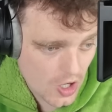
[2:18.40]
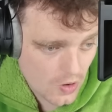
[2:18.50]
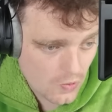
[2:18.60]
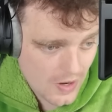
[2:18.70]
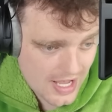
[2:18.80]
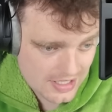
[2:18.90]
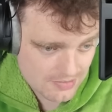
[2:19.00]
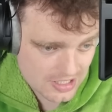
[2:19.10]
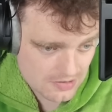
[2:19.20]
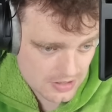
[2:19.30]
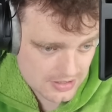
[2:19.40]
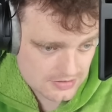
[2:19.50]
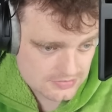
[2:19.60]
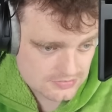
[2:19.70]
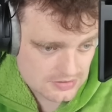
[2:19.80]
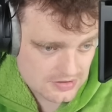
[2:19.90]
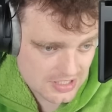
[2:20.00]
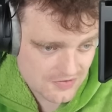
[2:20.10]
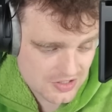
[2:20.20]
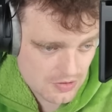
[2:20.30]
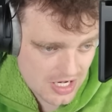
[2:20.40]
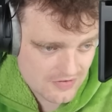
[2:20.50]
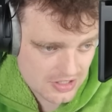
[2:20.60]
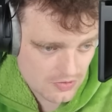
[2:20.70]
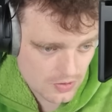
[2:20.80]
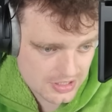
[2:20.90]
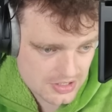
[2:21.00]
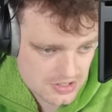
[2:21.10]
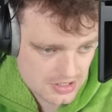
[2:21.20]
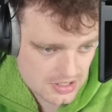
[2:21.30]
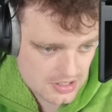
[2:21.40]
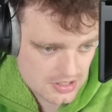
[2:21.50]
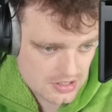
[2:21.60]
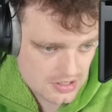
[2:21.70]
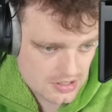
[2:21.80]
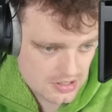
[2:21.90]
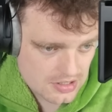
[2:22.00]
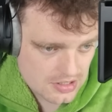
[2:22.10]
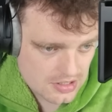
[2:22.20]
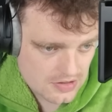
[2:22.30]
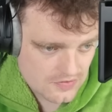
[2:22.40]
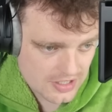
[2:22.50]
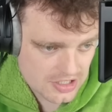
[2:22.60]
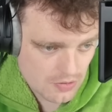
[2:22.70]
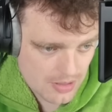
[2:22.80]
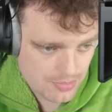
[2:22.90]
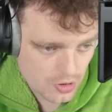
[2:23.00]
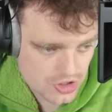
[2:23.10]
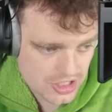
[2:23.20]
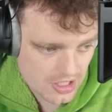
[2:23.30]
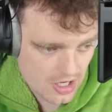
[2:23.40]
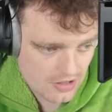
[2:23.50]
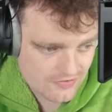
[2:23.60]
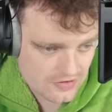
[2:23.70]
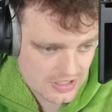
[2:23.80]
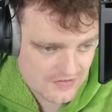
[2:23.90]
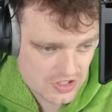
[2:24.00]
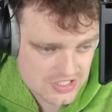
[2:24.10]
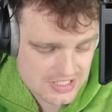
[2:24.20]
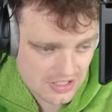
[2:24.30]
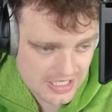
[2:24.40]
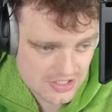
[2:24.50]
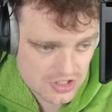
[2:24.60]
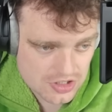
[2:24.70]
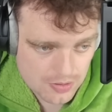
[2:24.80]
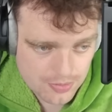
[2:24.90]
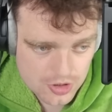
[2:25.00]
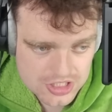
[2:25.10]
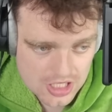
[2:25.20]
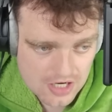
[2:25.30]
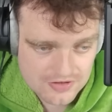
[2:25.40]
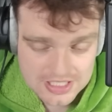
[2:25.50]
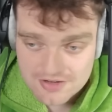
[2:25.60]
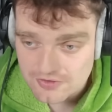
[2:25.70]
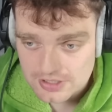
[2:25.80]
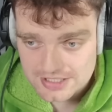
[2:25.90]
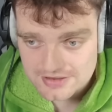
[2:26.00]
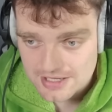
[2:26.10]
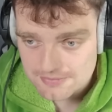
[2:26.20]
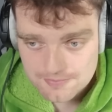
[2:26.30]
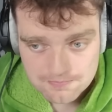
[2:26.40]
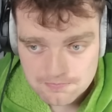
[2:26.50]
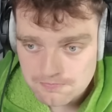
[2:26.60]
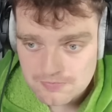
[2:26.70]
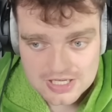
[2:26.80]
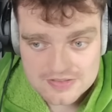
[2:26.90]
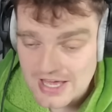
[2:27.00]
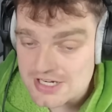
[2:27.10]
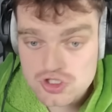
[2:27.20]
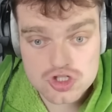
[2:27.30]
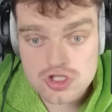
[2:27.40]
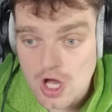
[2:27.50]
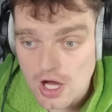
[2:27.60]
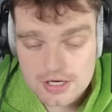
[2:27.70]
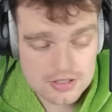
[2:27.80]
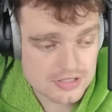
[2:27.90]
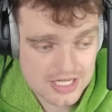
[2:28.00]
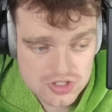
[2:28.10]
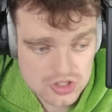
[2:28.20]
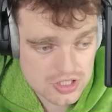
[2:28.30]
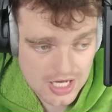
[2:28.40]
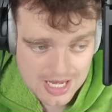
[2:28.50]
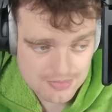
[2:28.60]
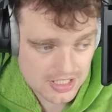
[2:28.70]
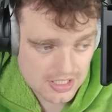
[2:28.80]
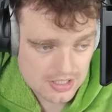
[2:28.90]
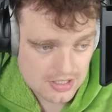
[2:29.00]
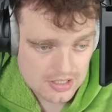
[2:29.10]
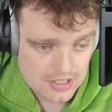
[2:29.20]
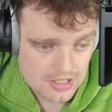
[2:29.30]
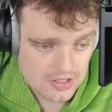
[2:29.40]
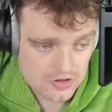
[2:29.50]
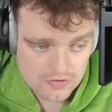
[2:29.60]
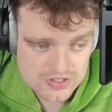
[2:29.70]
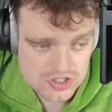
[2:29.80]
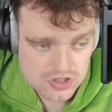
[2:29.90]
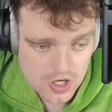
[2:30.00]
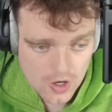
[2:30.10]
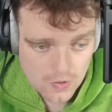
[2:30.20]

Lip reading: way, by the way, that if you have a groin injury, that you are pushing off. If you're still injured, you're pushing off your left foot like that. That is just not happening. There is no